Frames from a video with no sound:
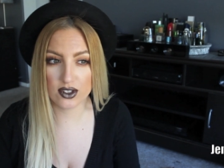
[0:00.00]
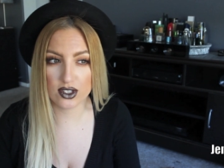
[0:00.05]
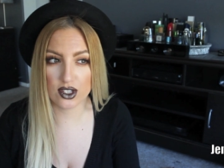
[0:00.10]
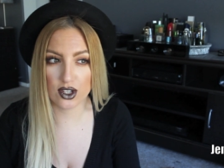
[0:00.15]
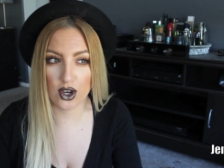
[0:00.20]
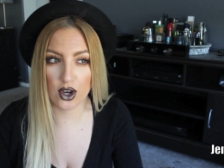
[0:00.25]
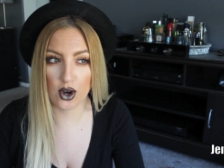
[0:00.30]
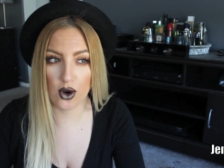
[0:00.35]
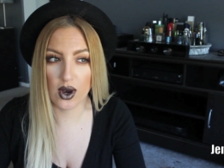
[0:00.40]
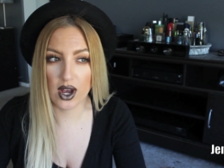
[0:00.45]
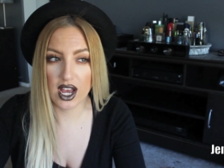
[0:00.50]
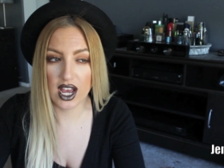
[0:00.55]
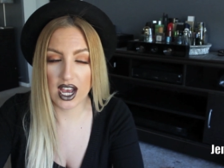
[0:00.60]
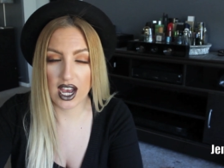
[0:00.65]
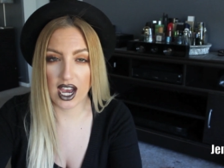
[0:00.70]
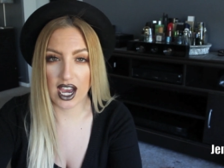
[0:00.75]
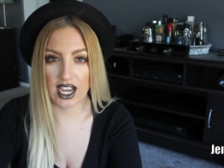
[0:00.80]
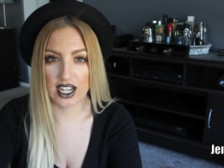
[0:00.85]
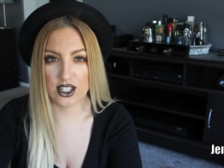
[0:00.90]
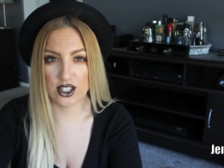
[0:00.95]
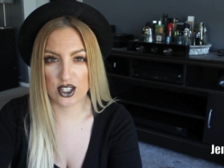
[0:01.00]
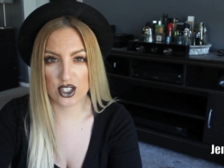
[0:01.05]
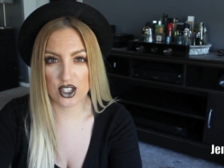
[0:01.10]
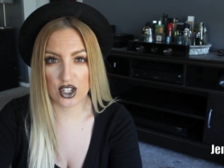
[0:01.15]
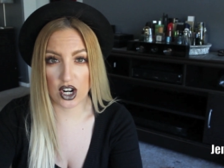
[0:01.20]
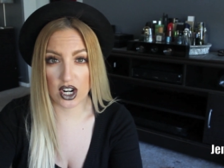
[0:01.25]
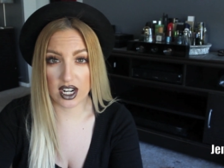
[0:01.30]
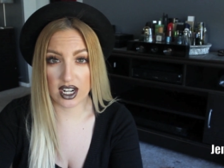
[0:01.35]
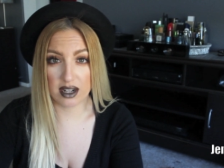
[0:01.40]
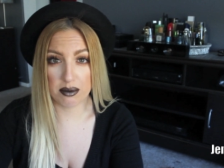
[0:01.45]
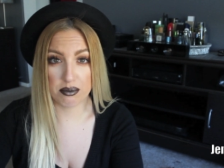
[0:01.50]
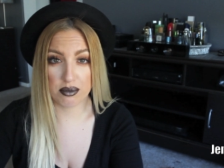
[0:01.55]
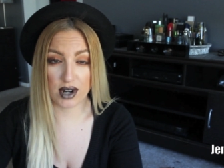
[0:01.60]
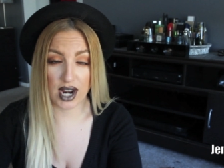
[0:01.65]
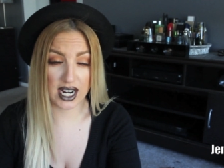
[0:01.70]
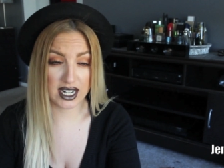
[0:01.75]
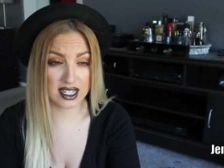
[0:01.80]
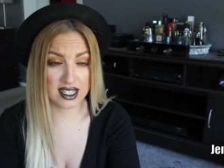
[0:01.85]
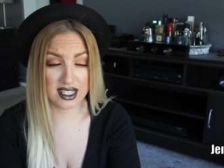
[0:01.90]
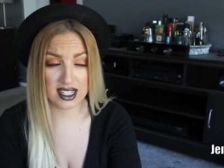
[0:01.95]
So I just started
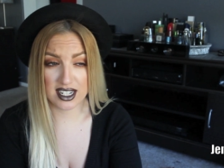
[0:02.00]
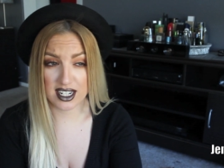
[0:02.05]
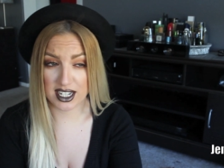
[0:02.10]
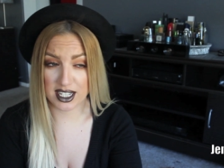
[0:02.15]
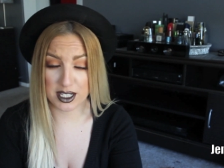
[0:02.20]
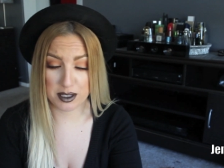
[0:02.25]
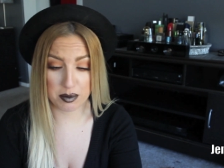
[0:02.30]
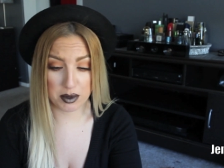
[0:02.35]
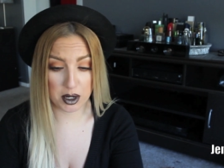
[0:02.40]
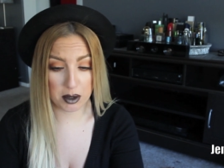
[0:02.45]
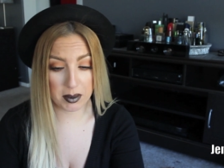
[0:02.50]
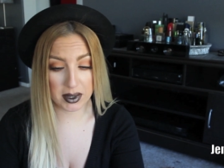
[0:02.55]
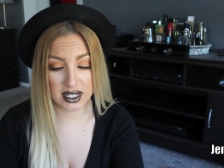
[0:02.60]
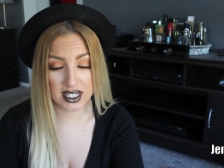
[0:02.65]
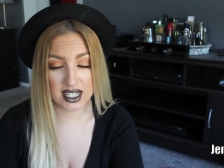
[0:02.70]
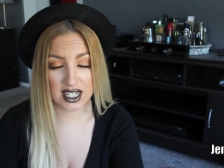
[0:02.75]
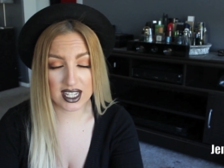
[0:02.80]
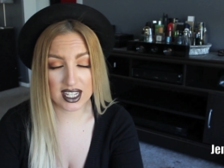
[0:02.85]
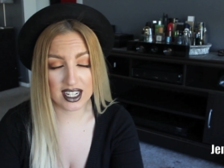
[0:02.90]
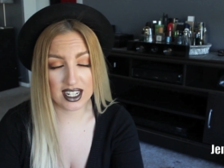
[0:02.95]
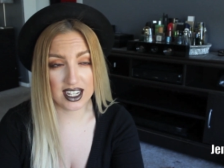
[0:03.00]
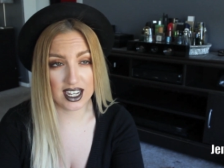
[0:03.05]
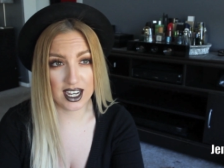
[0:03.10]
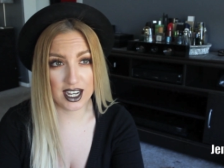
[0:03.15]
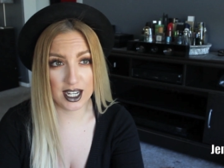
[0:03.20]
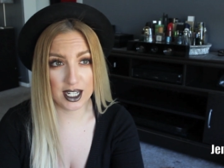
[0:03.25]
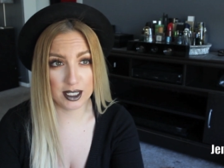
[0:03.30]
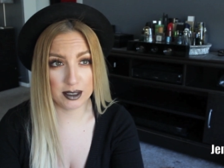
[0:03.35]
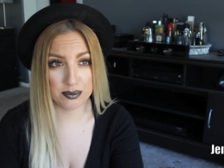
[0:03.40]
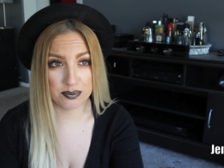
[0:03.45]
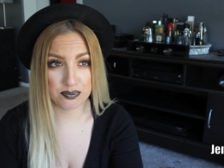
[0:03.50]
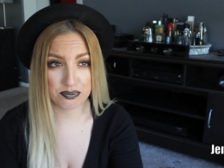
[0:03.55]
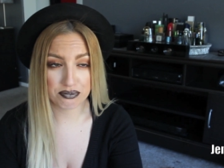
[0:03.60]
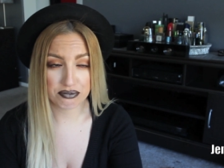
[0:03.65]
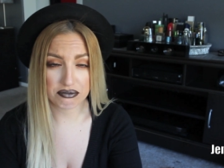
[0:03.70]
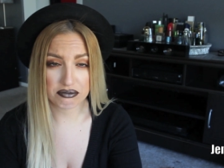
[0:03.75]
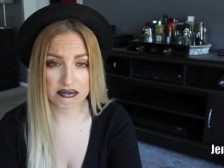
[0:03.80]
practicing and experimenting, um,